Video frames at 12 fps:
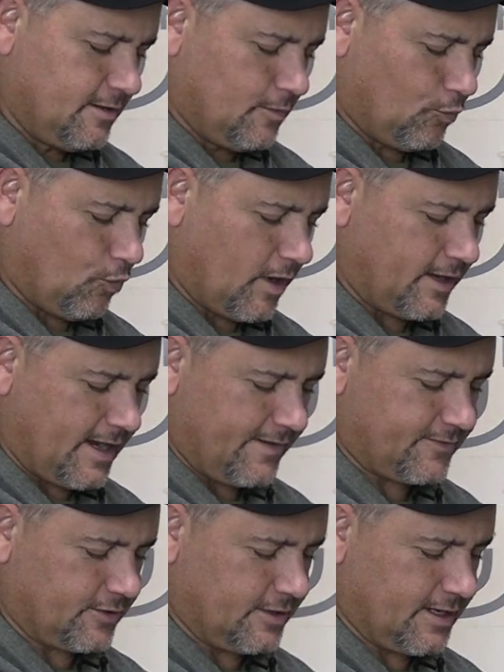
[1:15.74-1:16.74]
one
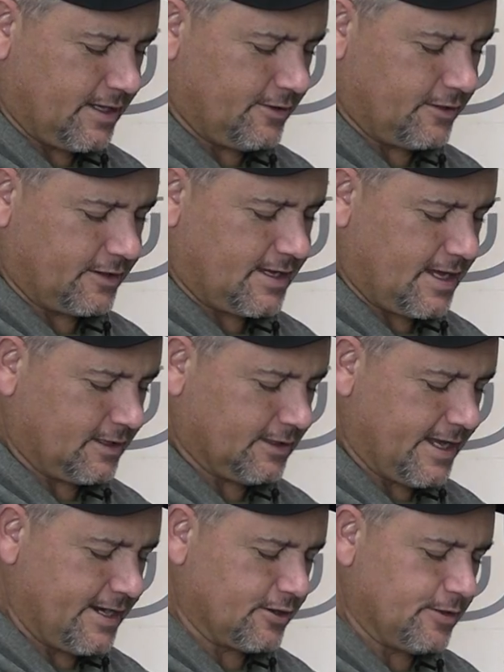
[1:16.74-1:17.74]
after another and kind of
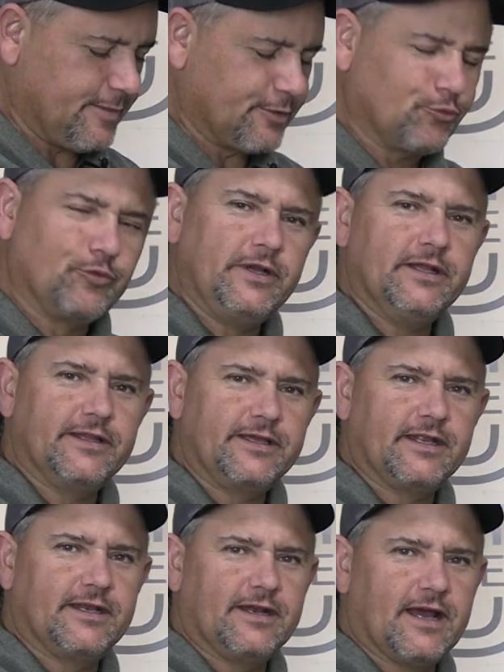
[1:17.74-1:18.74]
layer them and really
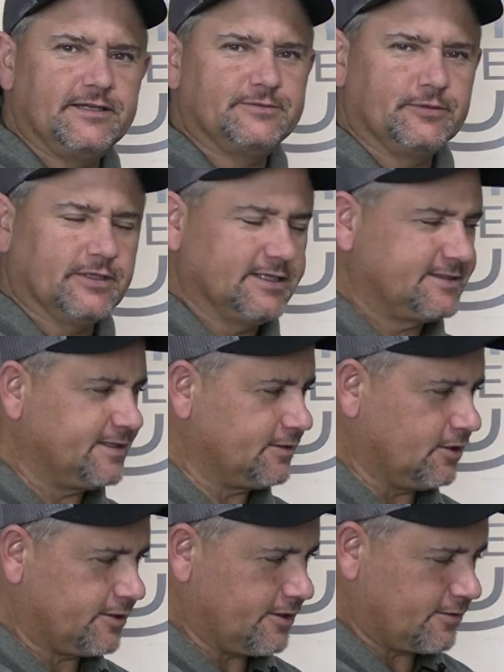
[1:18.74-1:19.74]
get a nice
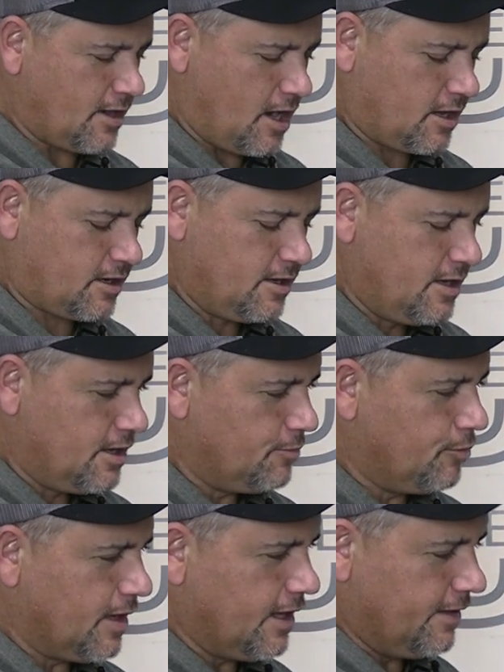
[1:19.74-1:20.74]
realistic looking rock.
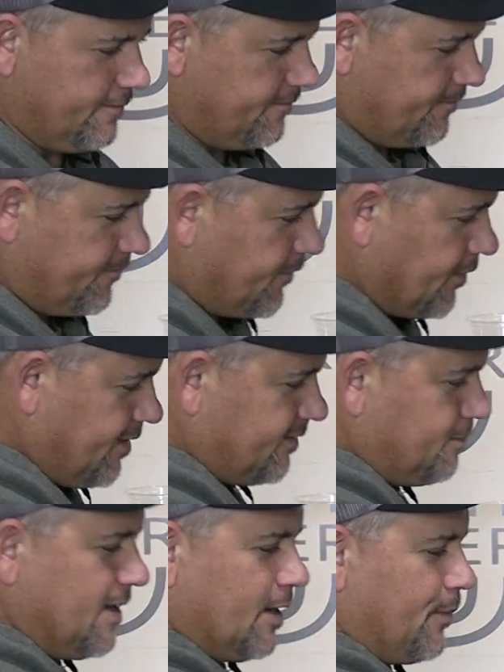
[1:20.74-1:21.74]
But for
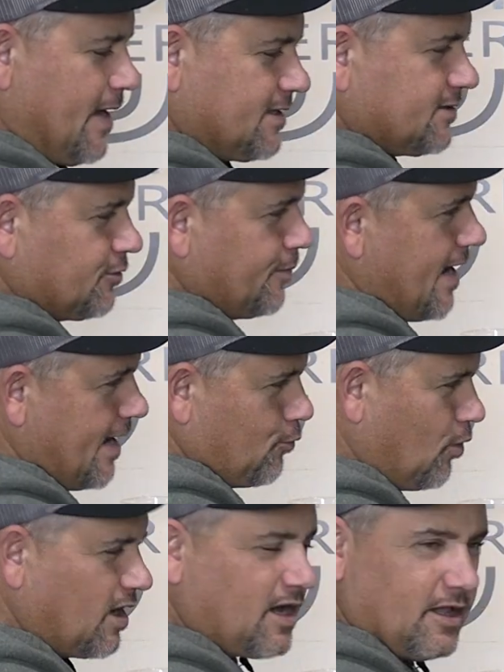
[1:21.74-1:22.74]
this being a pedestal back,
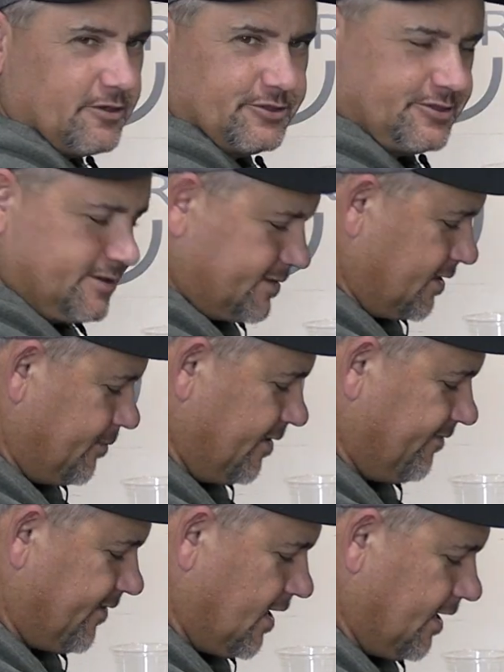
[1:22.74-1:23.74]
one color is just going to
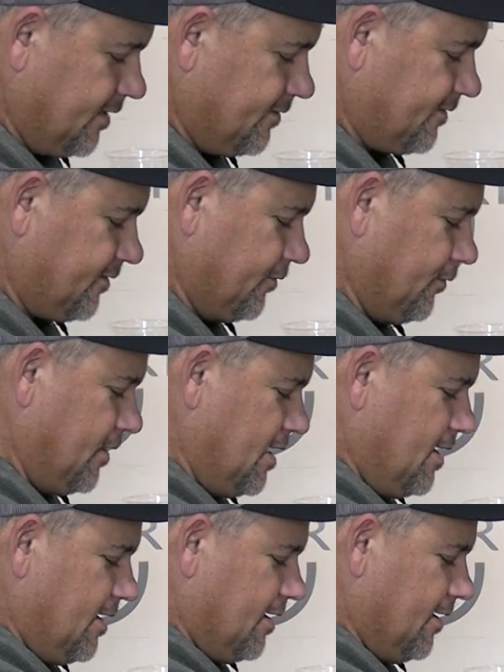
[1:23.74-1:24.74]
be fine. So
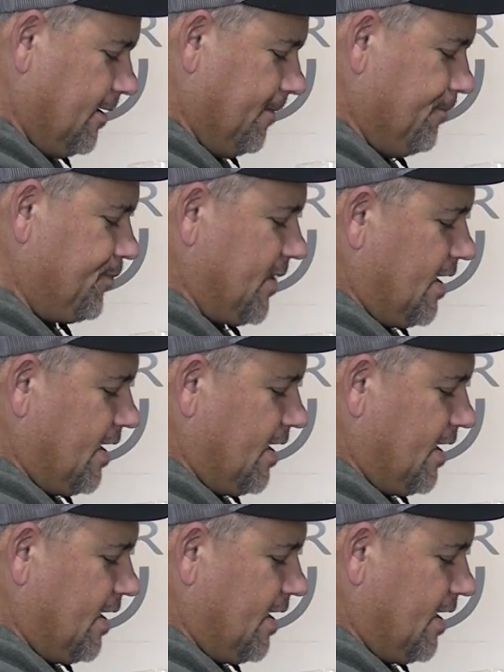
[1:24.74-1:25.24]
I'm